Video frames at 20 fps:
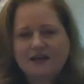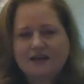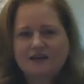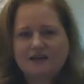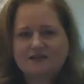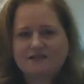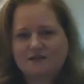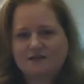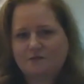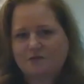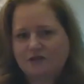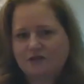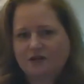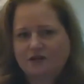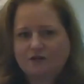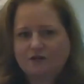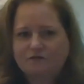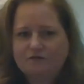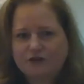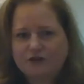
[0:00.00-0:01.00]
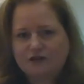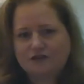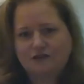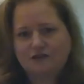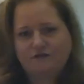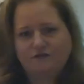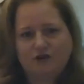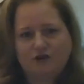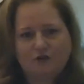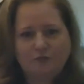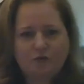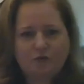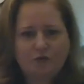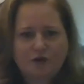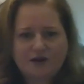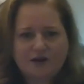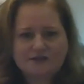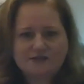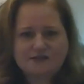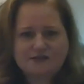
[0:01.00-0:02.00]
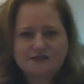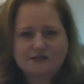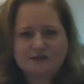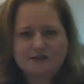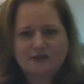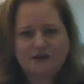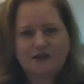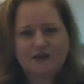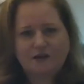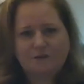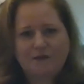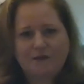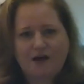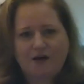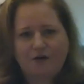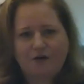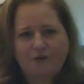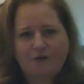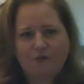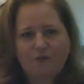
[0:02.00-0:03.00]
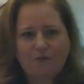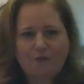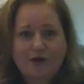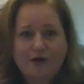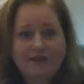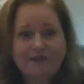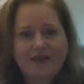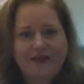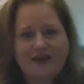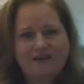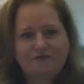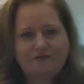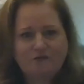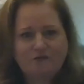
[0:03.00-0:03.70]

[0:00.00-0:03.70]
get some of the conflicting viewpoints, think about what life